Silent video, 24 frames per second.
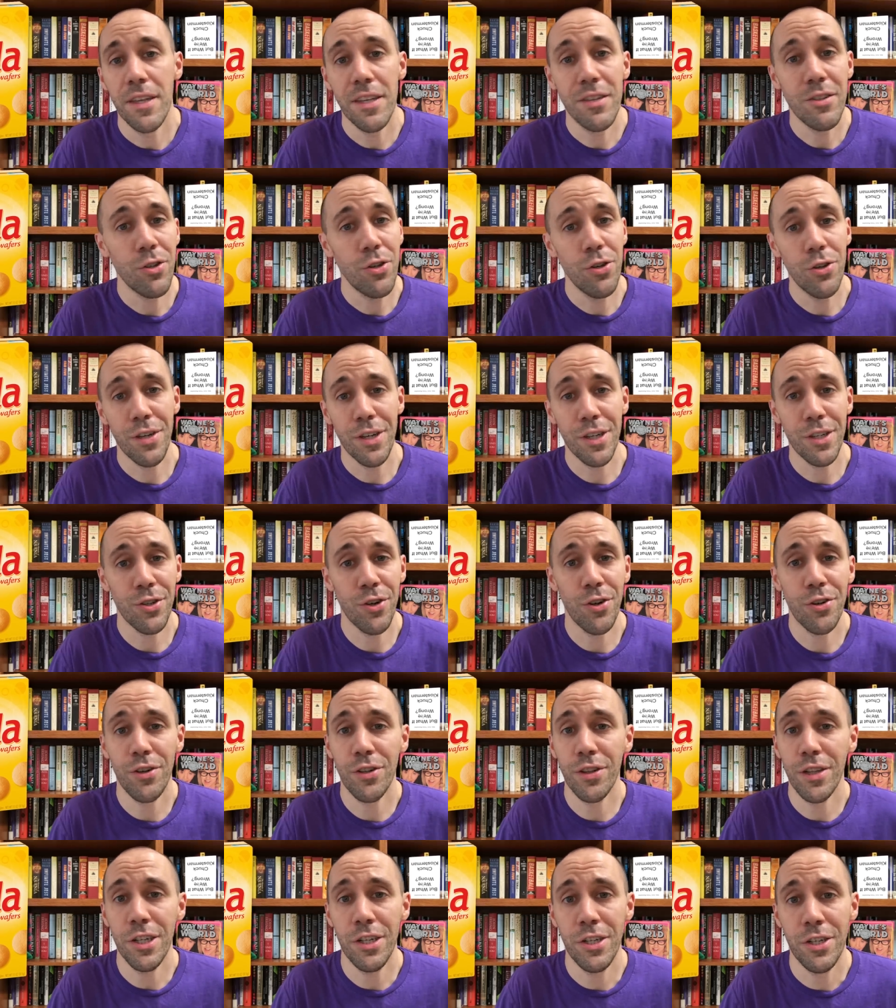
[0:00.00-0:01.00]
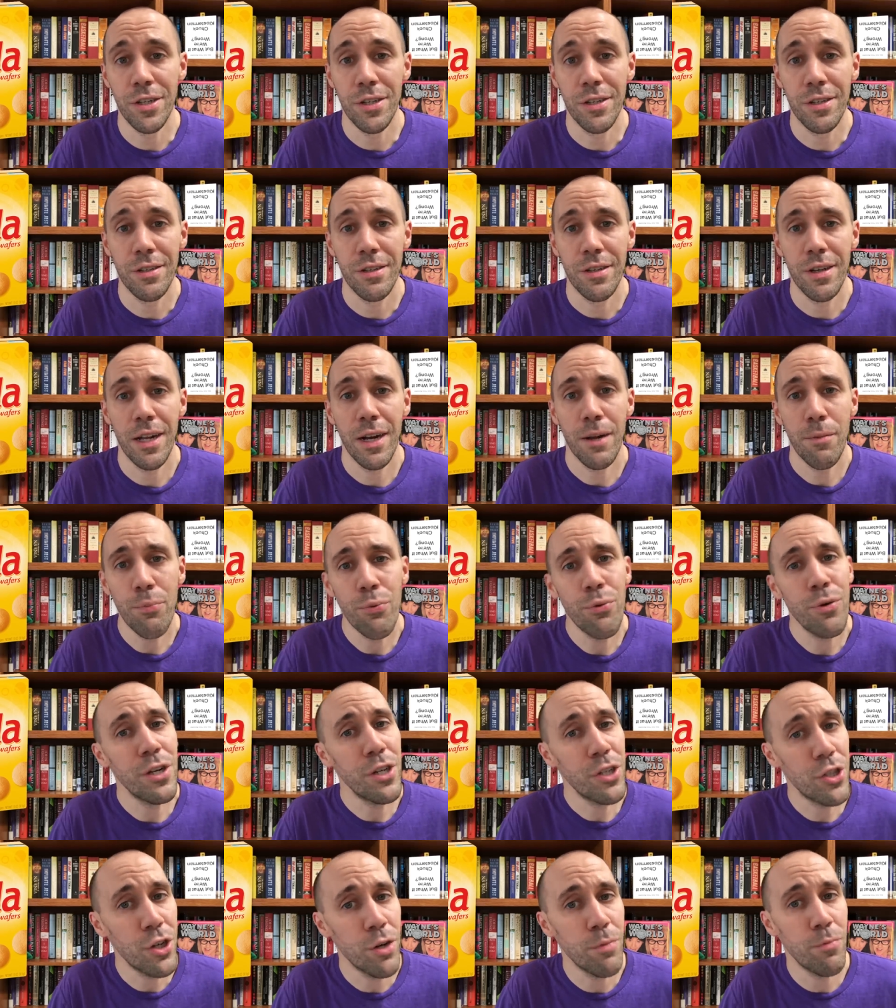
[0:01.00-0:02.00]
These cookies are delicious, and I'm
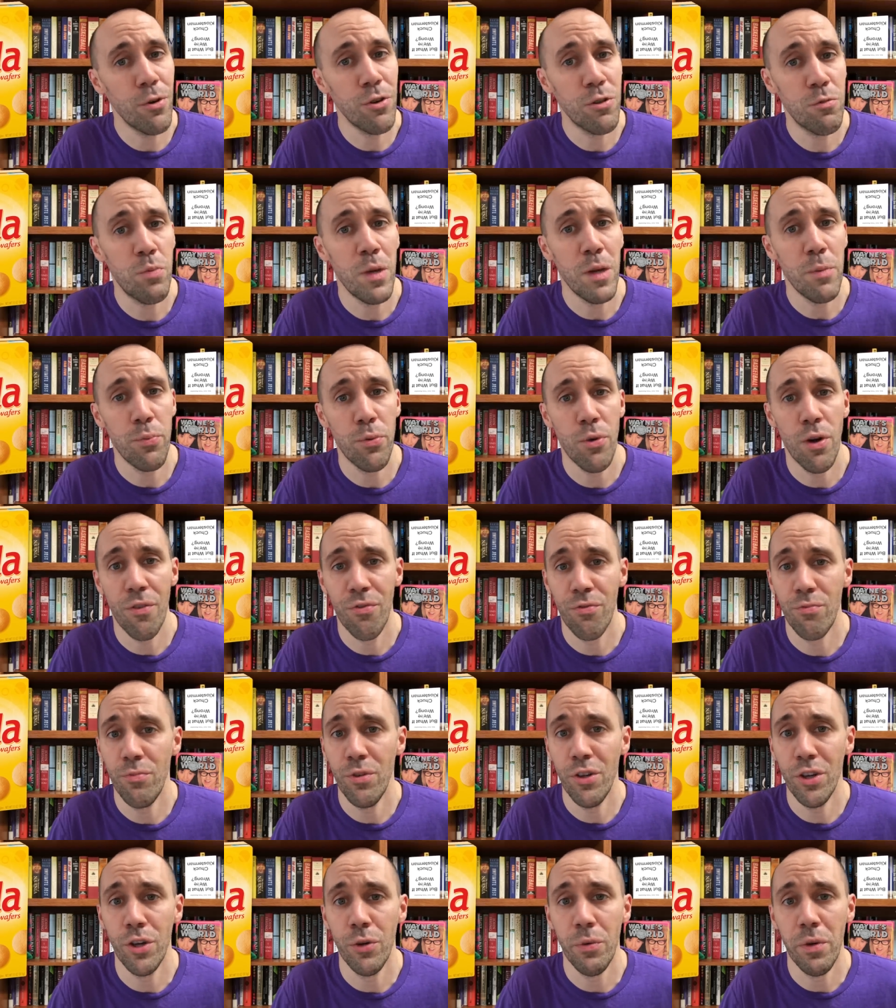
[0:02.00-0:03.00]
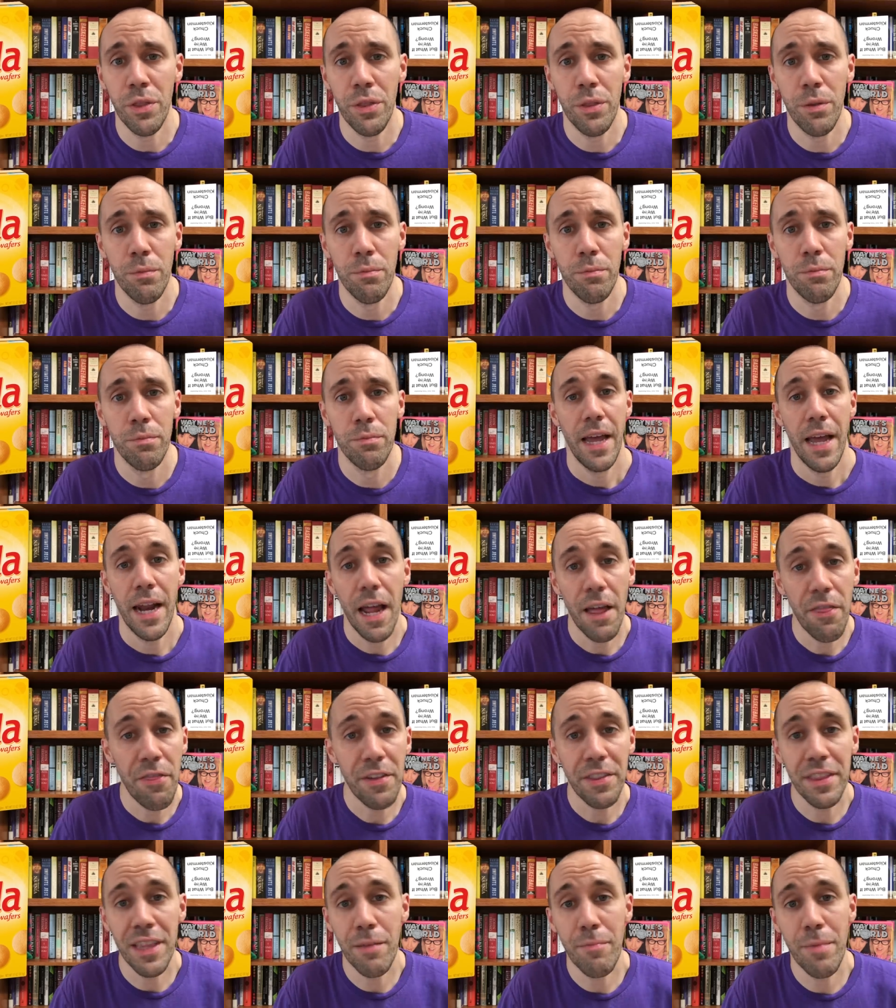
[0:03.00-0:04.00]
pretty sure most people are familiar with them. And I
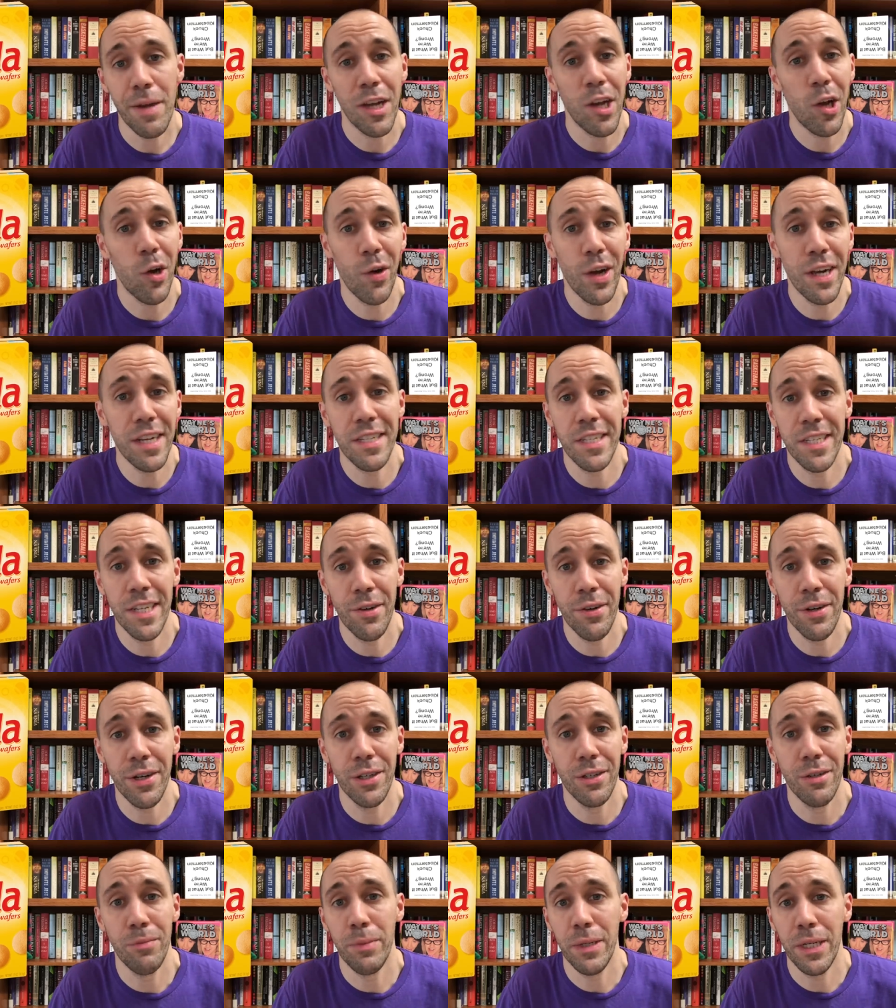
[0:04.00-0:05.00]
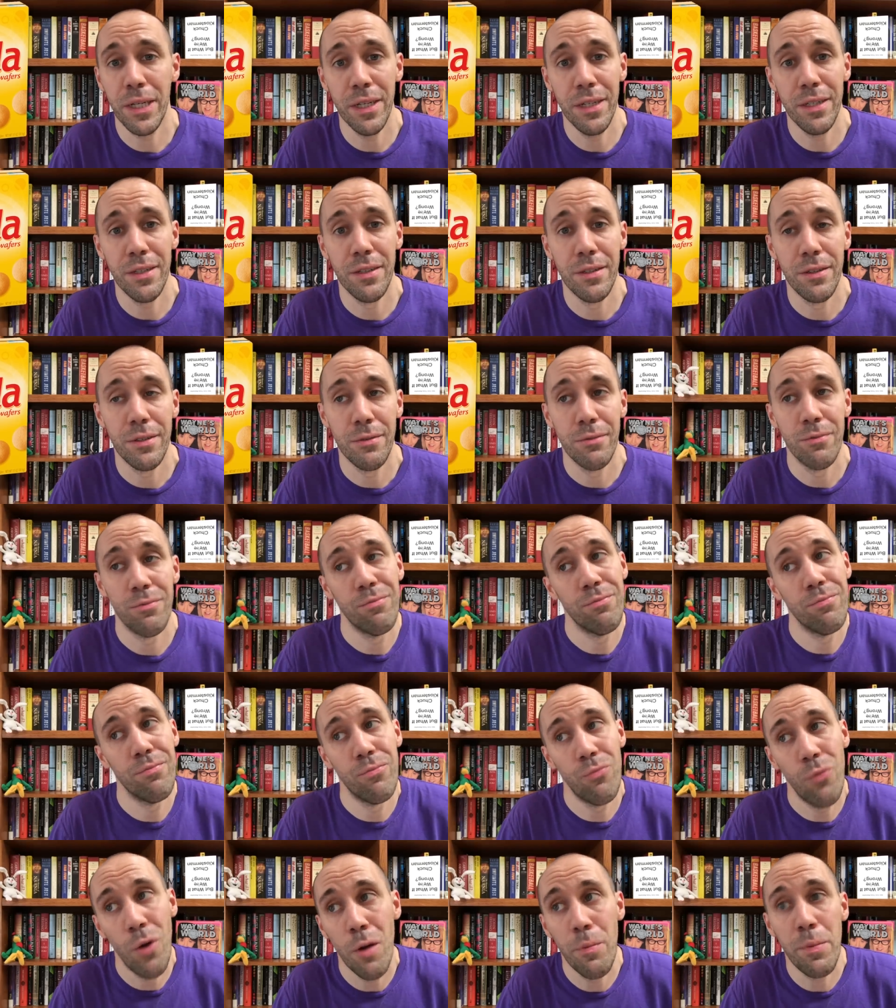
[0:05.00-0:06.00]
think they make a great cereal because
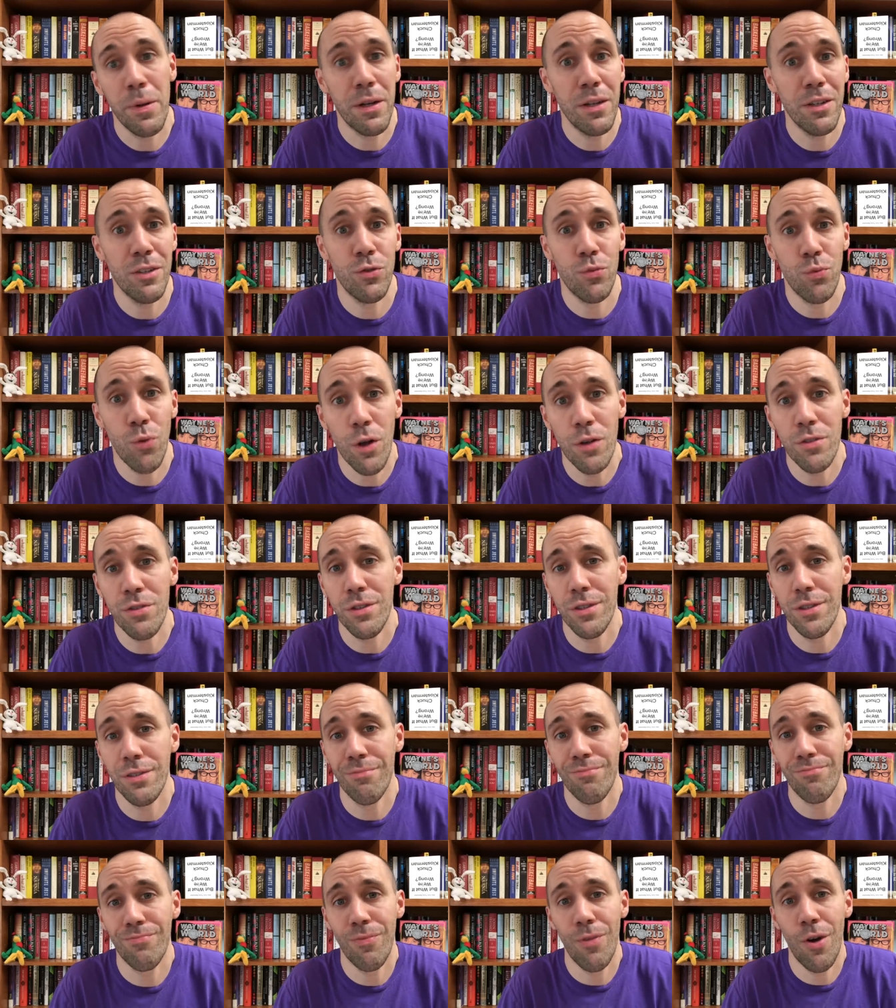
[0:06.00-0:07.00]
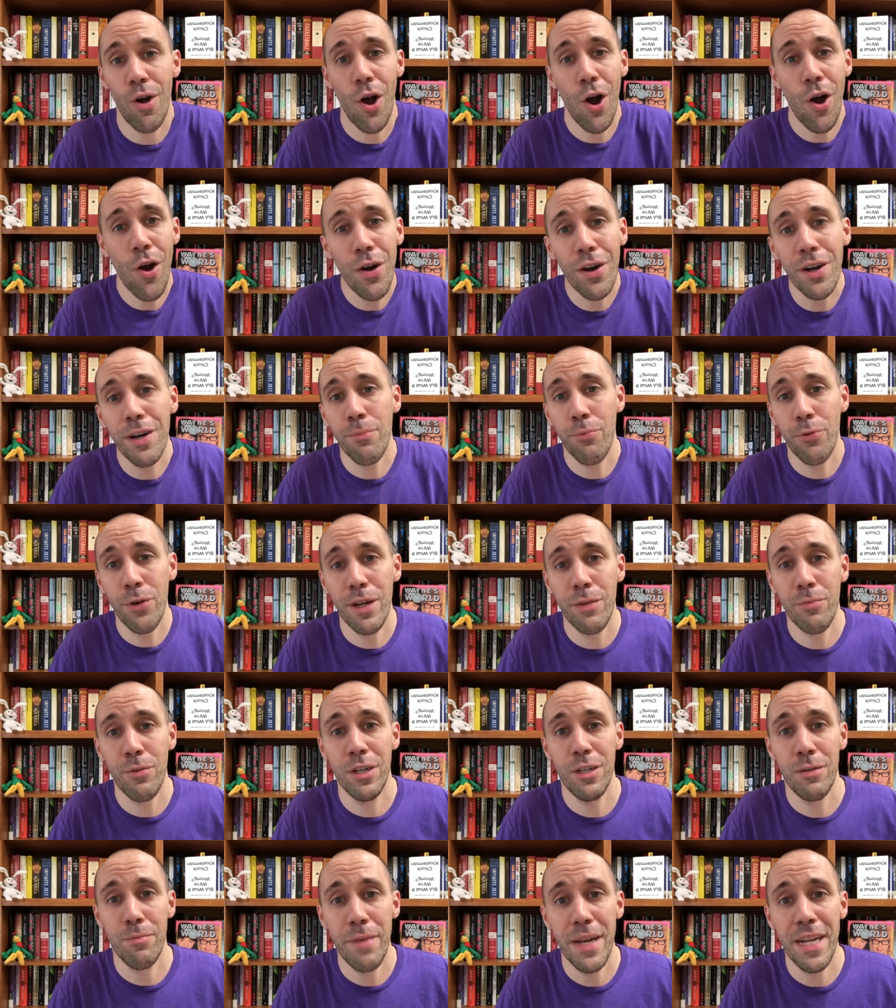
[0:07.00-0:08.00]
well, because Ralston already pretty
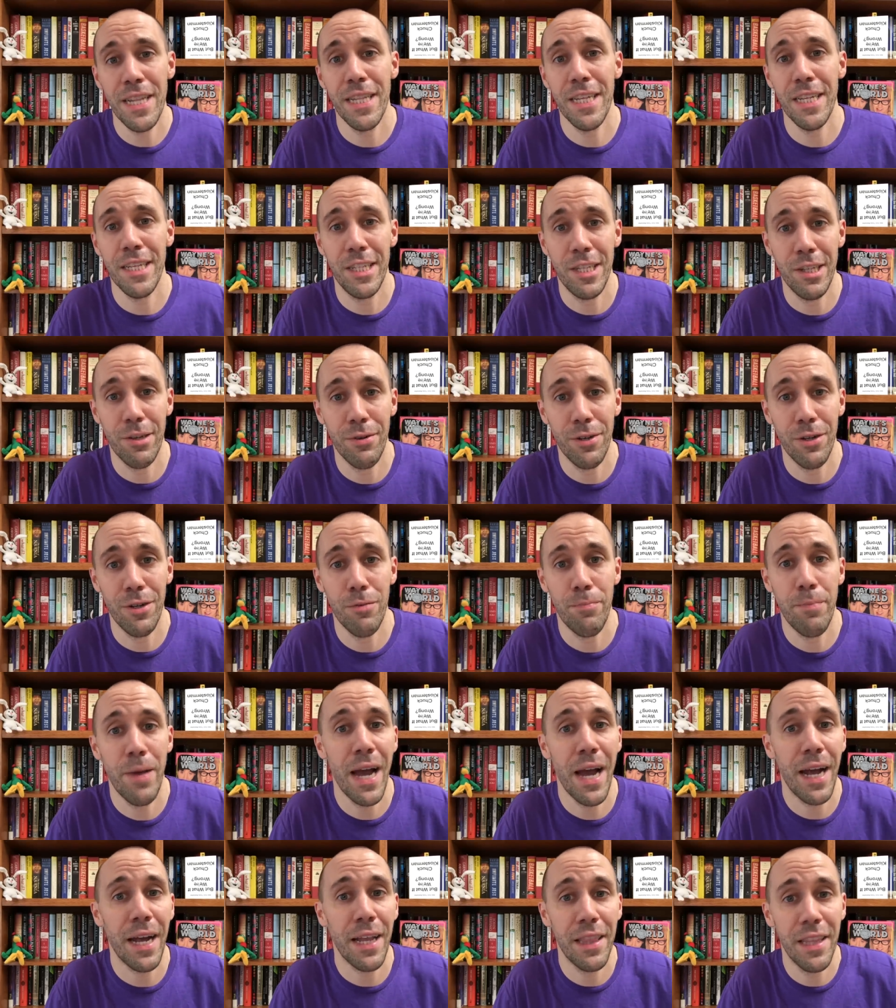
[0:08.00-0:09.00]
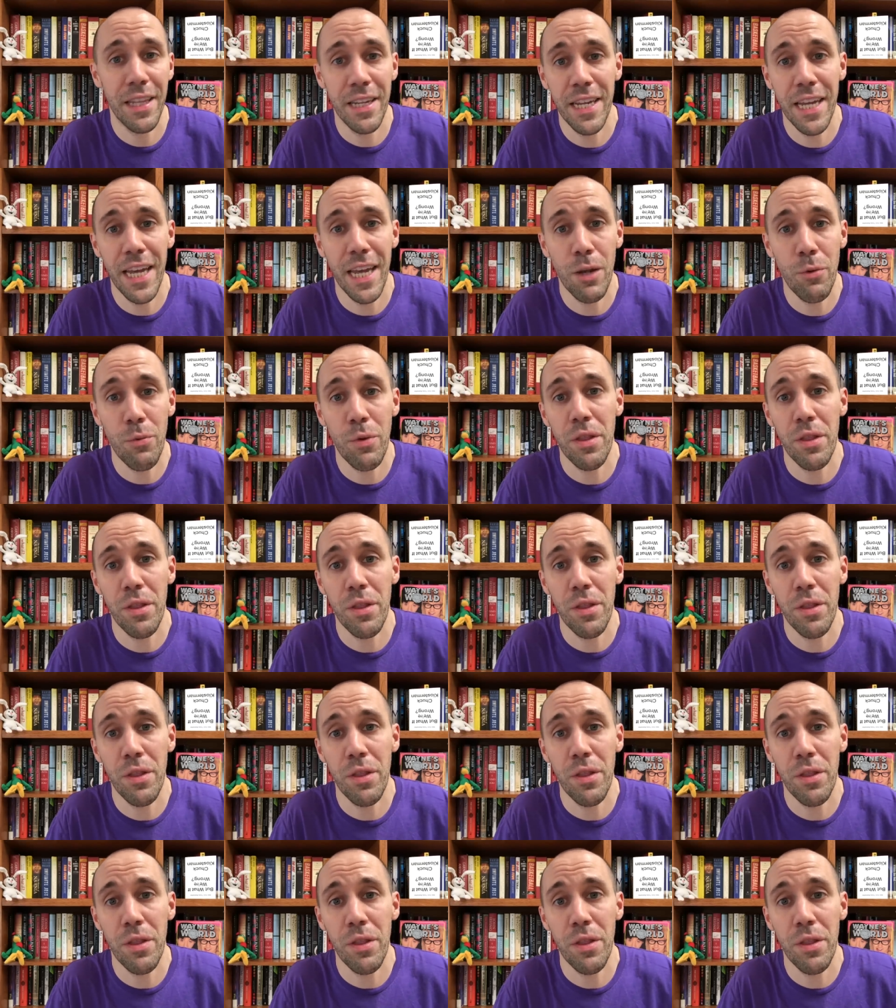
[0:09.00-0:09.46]
much made this cereal back in the day